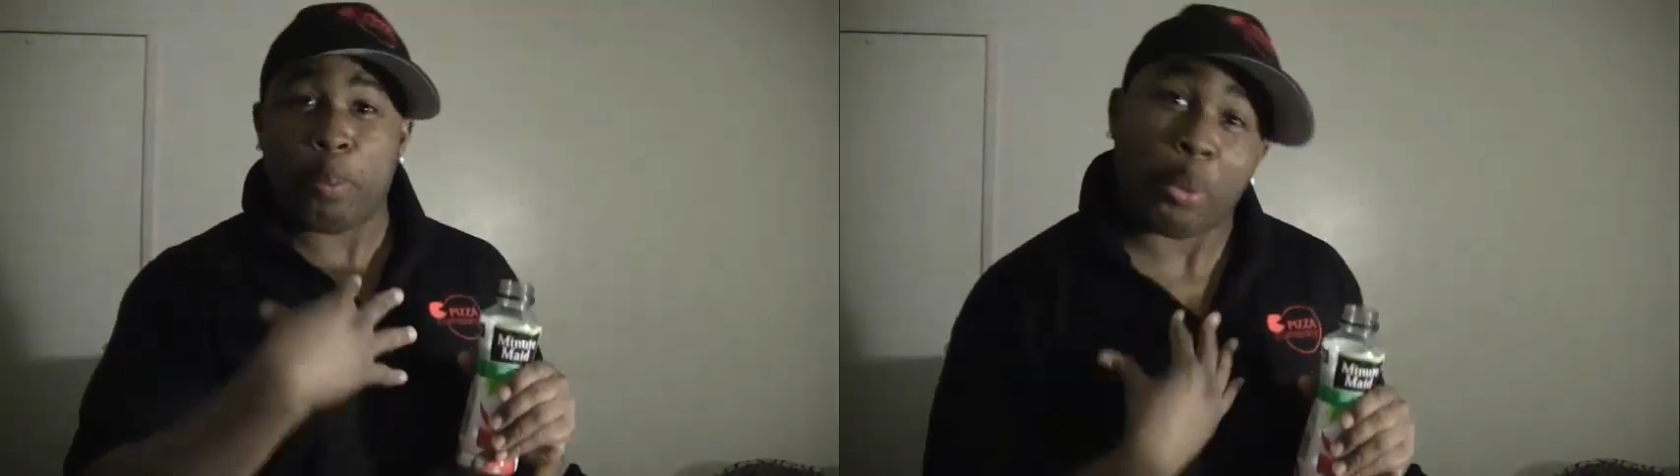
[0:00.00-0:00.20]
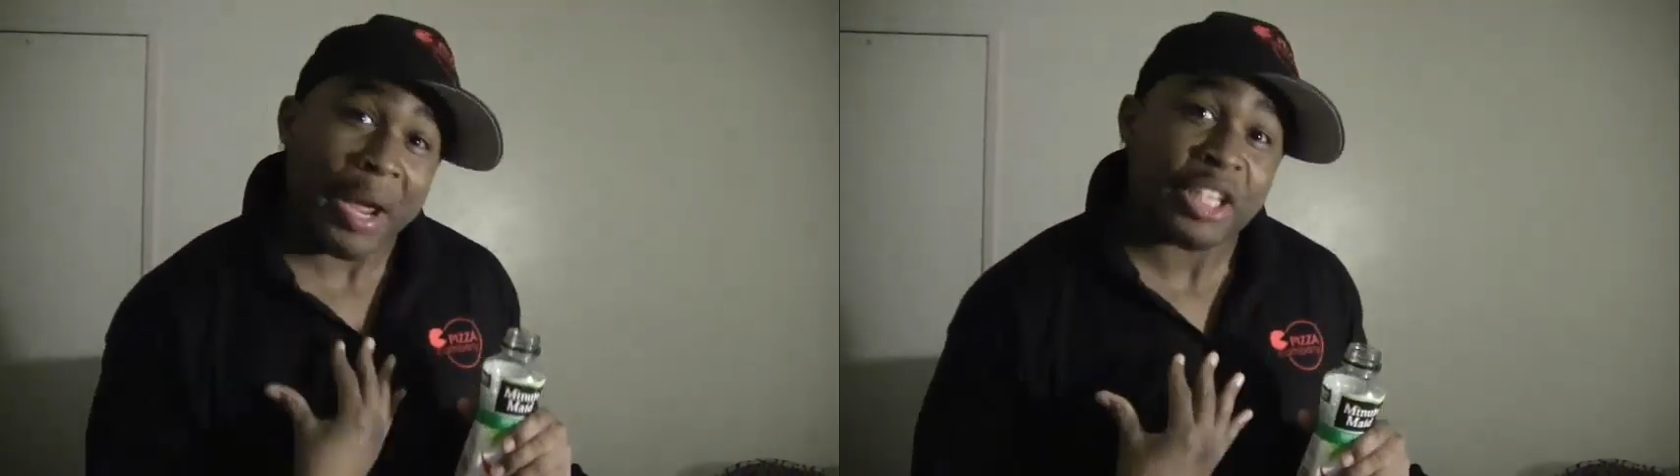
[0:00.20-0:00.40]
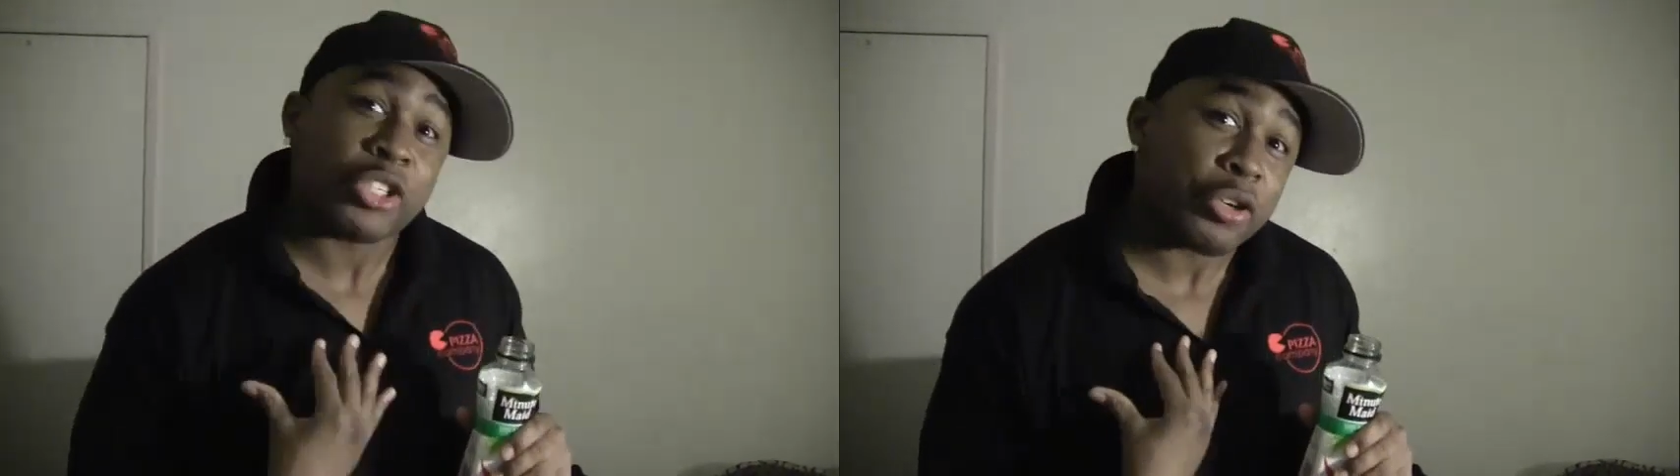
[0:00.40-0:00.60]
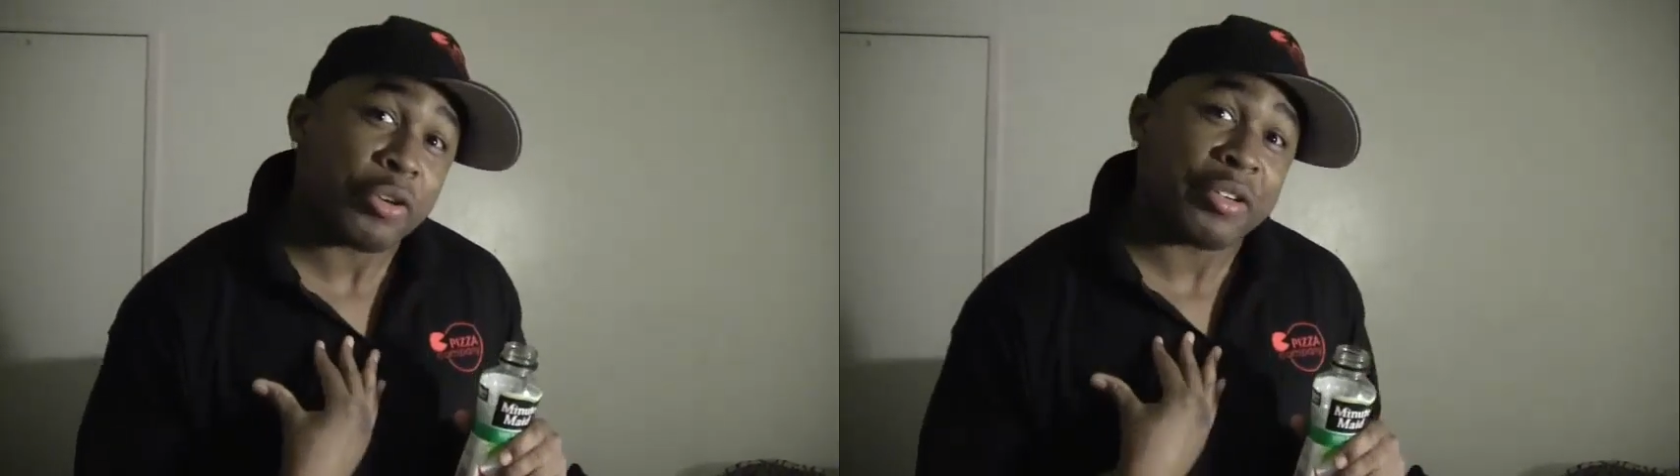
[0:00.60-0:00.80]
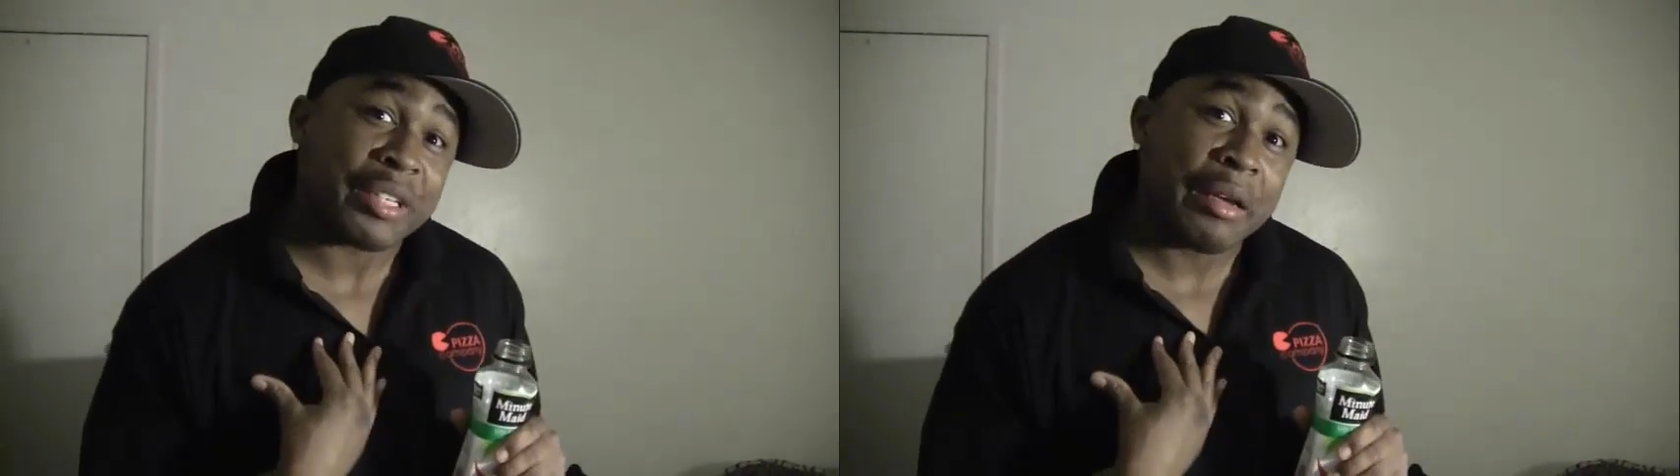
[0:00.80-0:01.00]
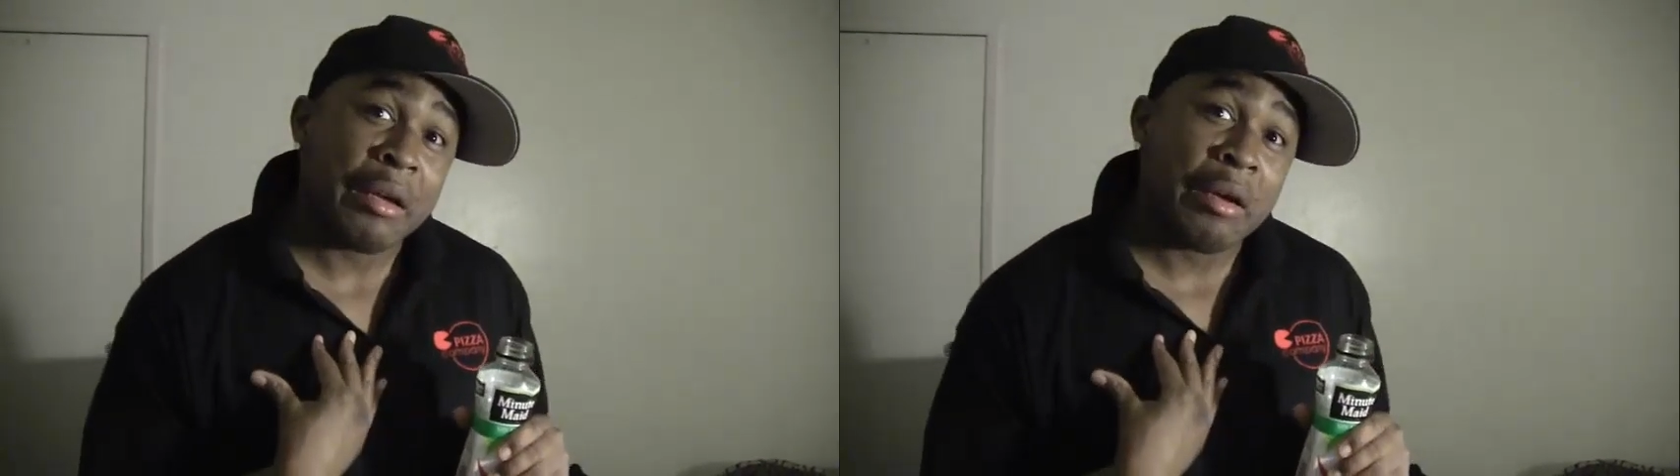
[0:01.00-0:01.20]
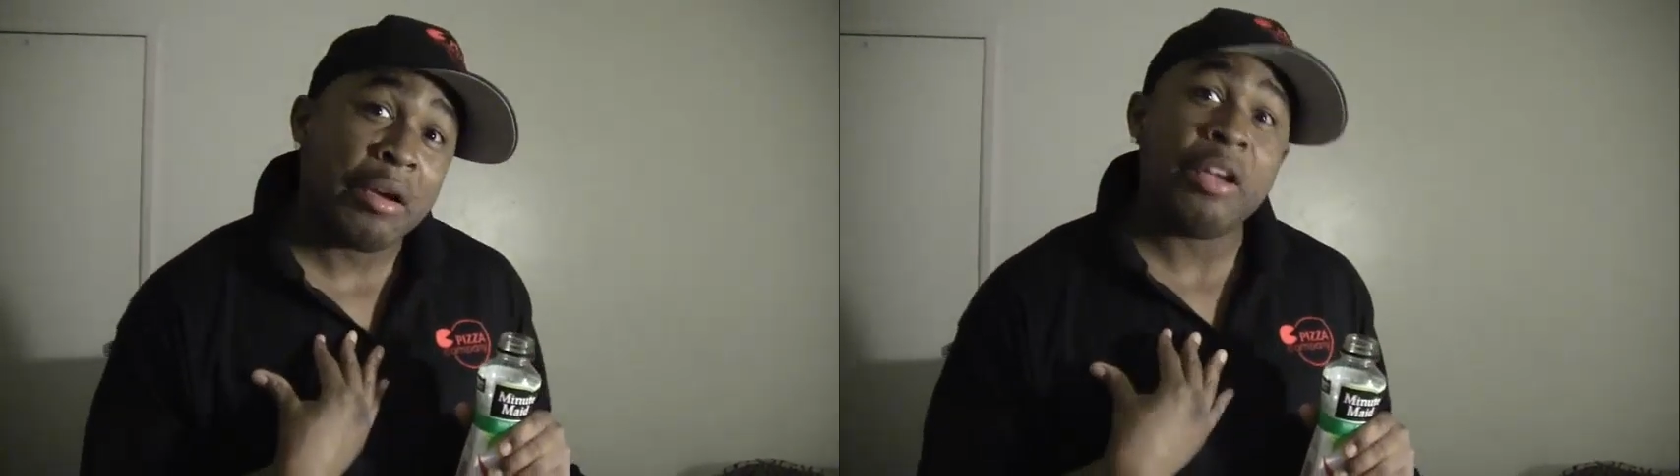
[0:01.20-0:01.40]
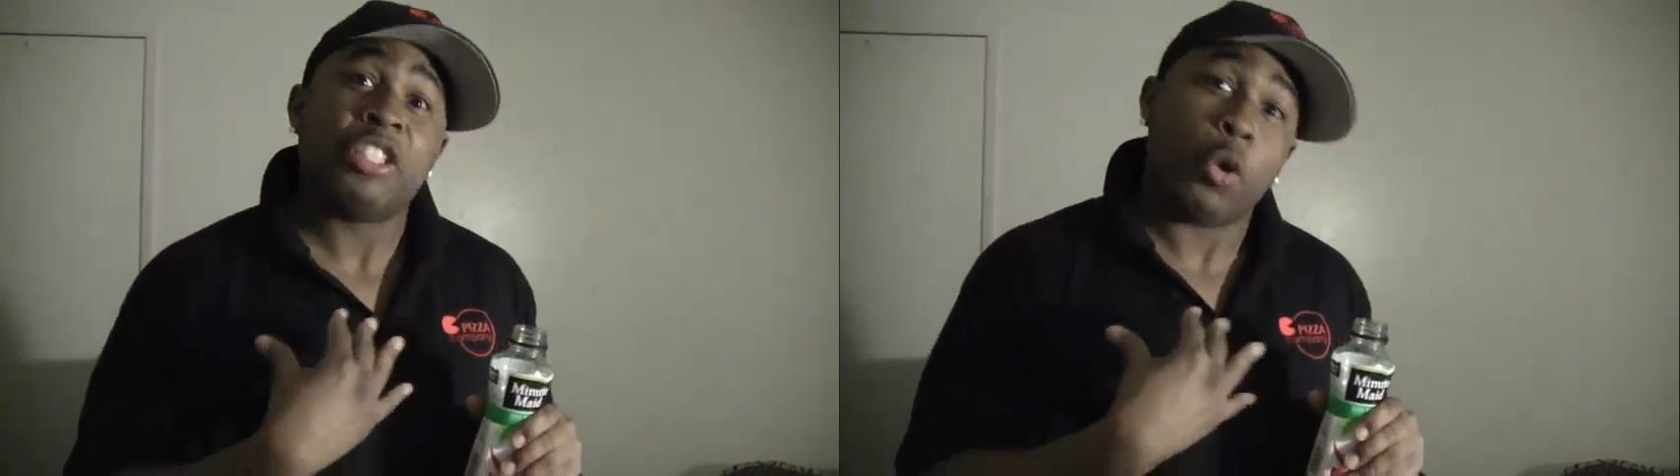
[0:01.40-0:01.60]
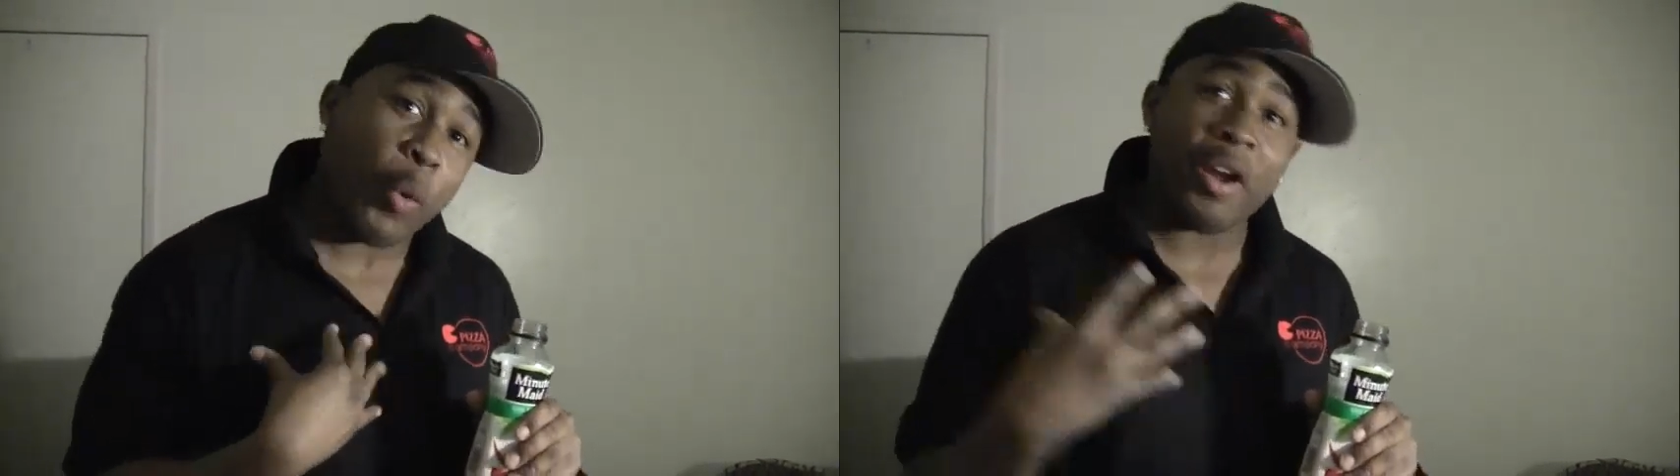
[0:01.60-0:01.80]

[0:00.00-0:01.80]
pressured to